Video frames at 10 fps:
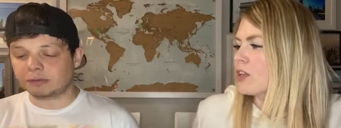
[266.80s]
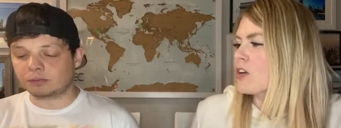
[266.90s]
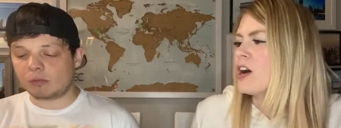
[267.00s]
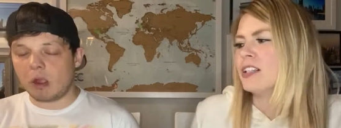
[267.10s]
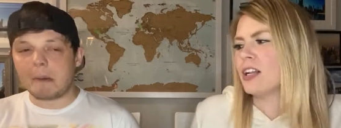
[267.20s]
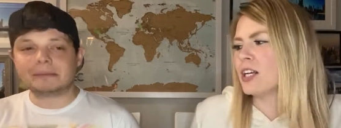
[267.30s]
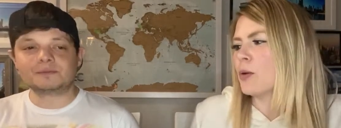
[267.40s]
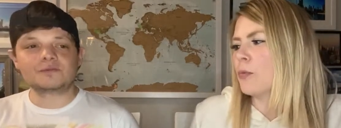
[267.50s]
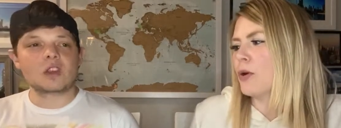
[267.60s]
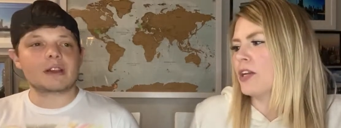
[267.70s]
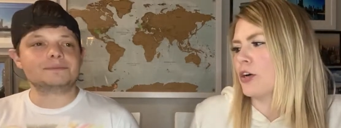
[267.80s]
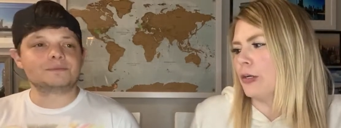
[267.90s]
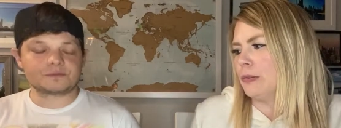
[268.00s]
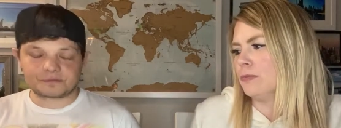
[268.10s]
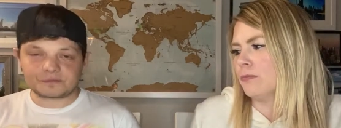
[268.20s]
Speaker 1: Kind of like a
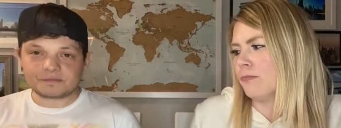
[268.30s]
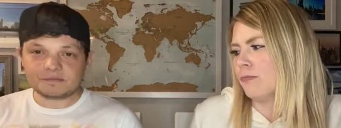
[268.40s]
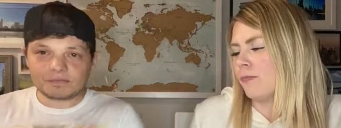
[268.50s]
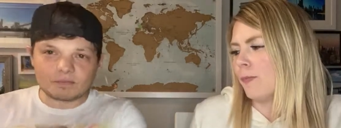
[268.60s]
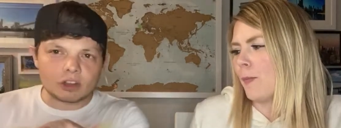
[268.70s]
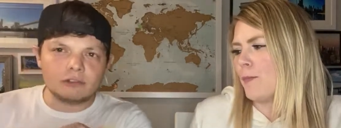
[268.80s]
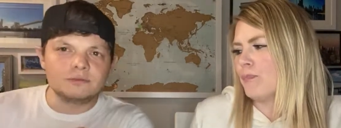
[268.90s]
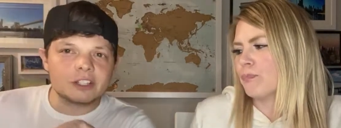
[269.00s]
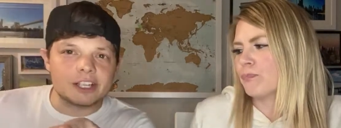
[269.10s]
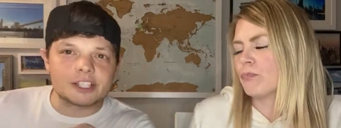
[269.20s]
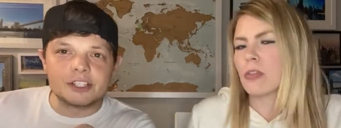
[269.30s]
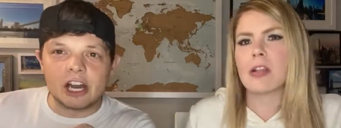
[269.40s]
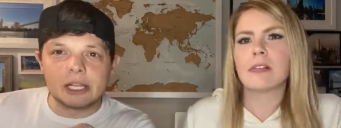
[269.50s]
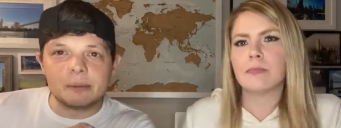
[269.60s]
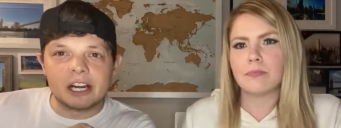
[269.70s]
bueno.
Speaker 2: It's a
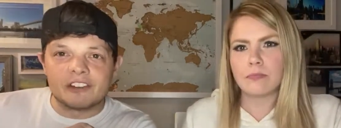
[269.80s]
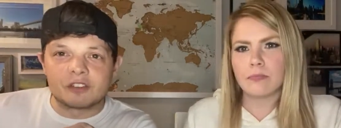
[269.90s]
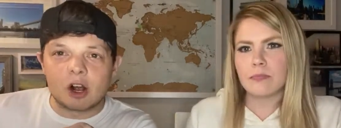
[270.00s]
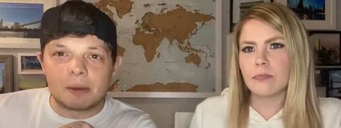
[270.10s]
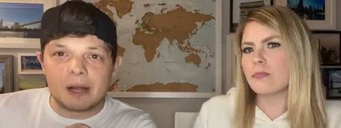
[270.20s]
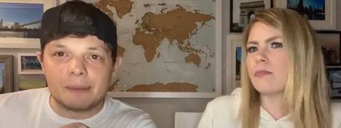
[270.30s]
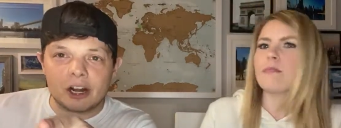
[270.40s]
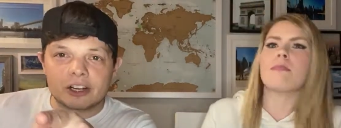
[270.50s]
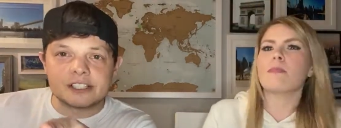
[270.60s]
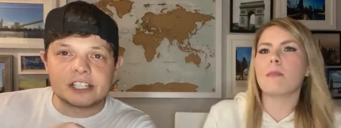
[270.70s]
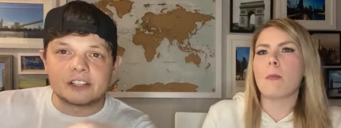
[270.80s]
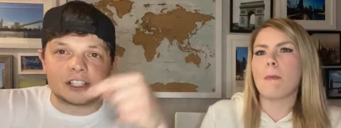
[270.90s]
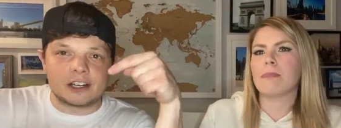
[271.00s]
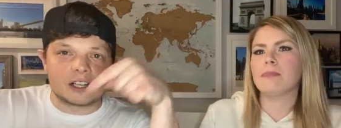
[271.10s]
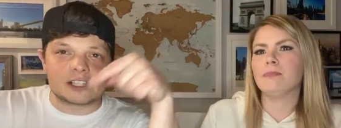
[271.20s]
nutty buddy for all my Americans
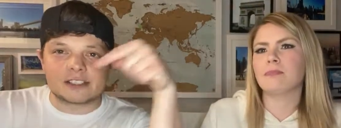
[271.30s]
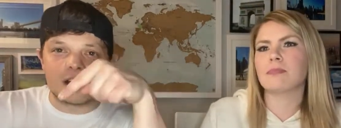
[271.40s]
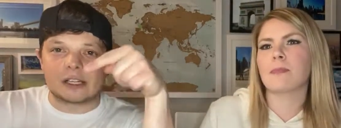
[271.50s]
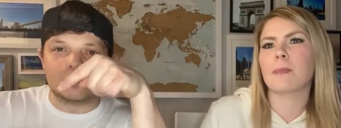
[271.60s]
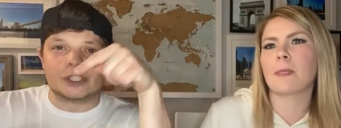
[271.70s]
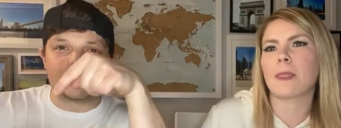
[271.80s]
out there. That's exactly what